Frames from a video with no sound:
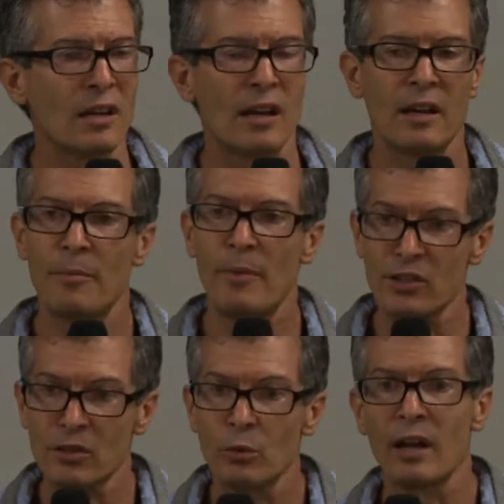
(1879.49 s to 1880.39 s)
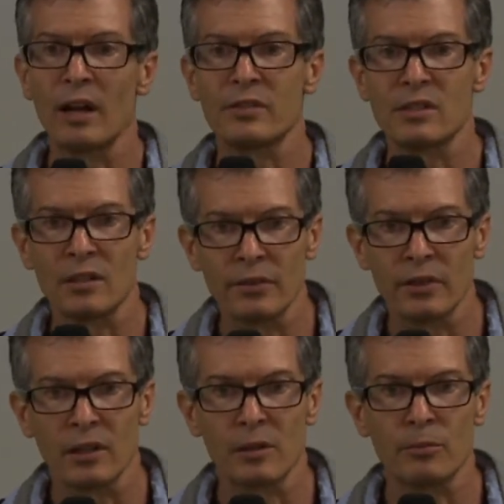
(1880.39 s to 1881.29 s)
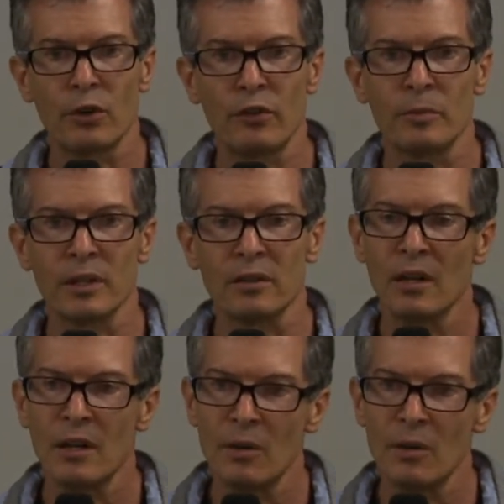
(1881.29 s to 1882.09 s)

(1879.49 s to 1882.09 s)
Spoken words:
and the patient will have significant improvement.